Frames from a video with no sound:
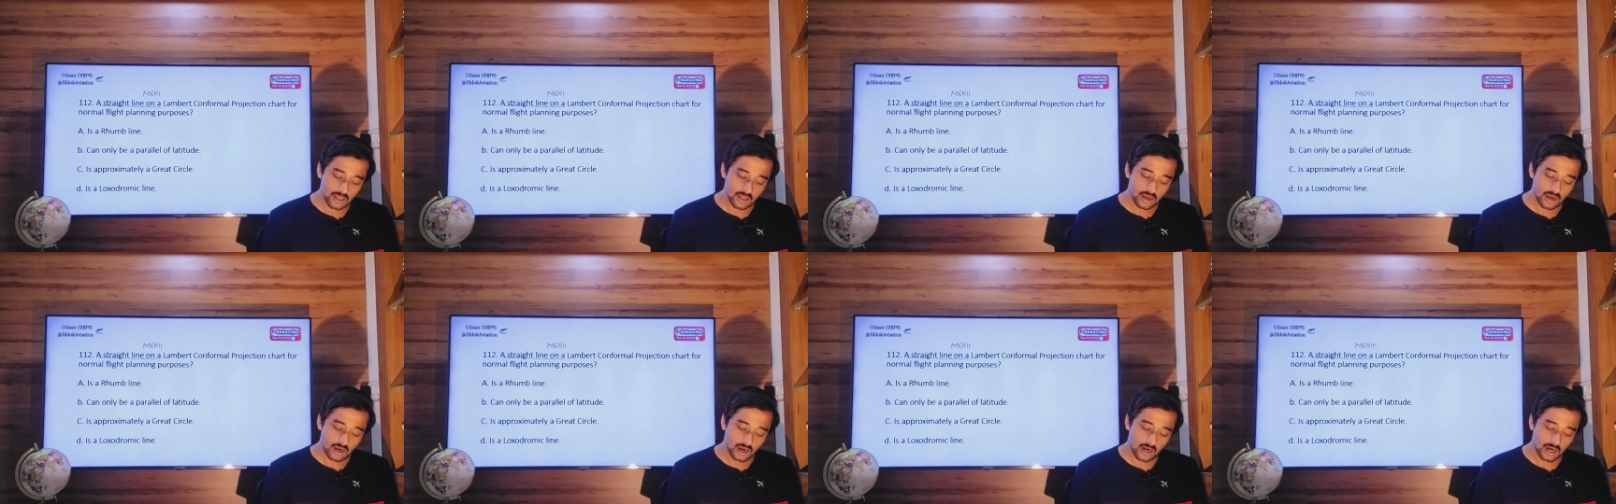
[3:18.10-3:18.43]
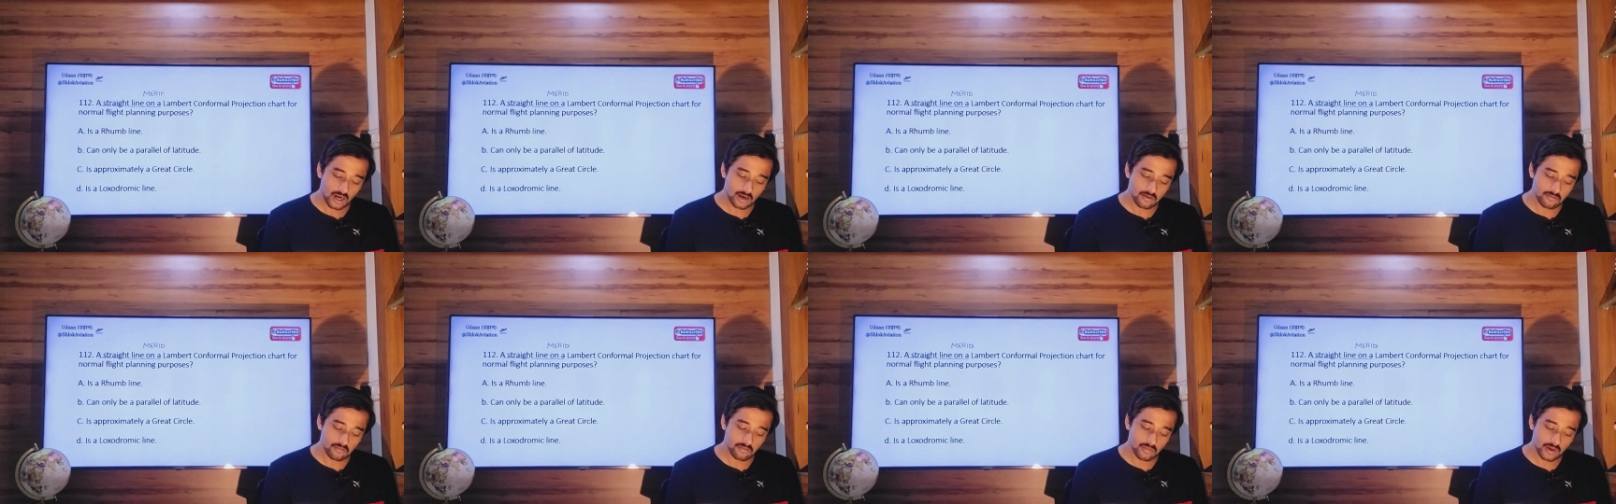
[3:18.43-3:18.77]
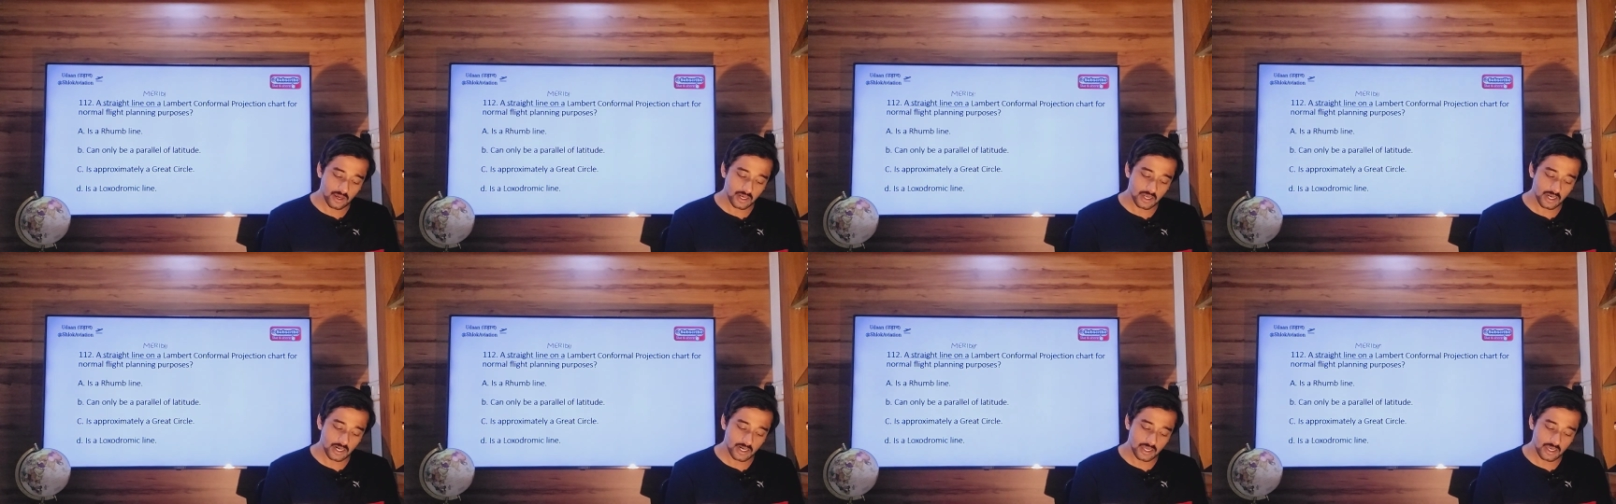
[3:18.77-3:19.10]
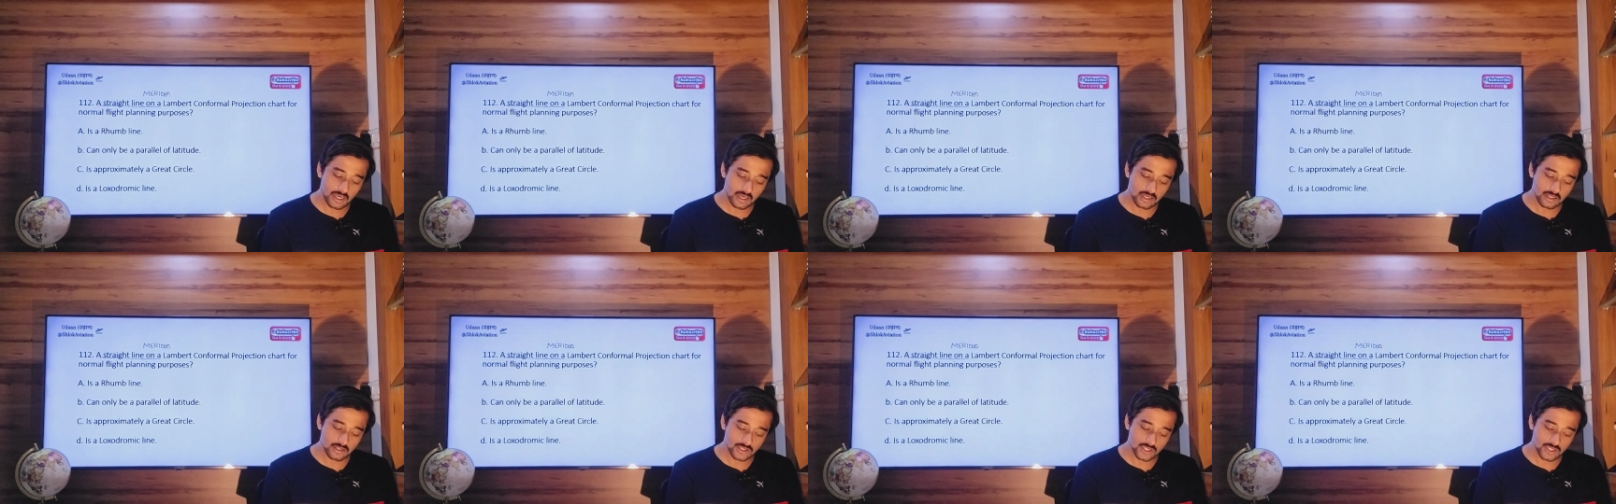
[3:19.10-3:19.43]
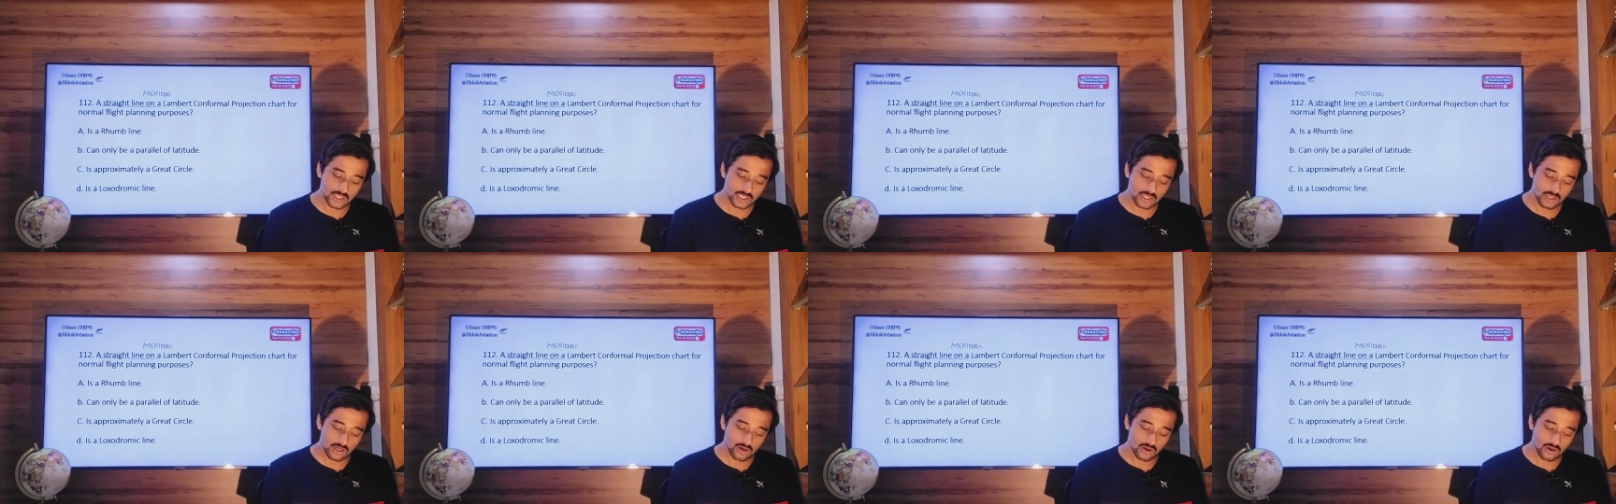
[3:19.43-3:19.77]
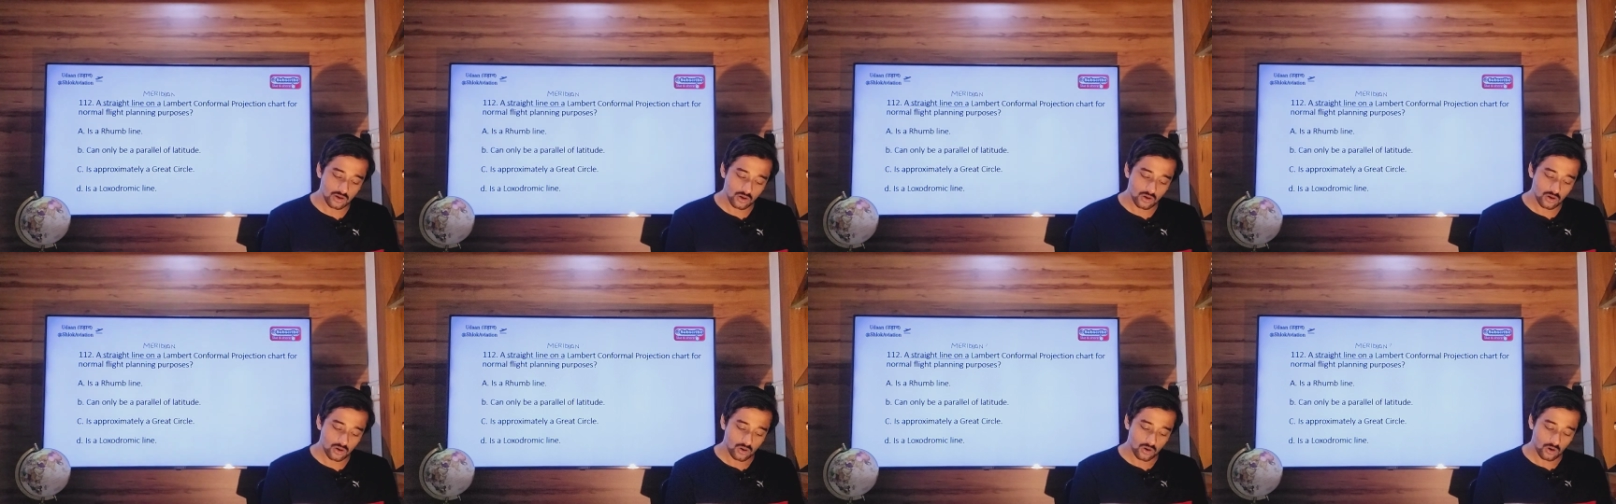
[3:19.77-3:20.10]
Are meridians
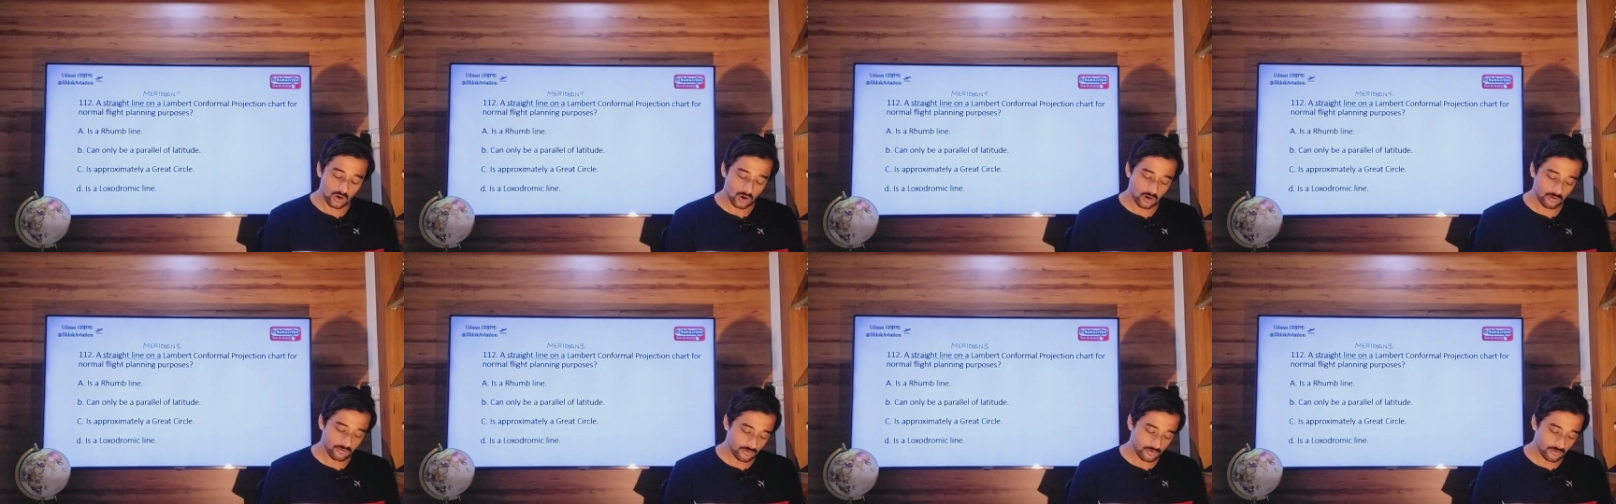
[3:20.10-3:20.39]
of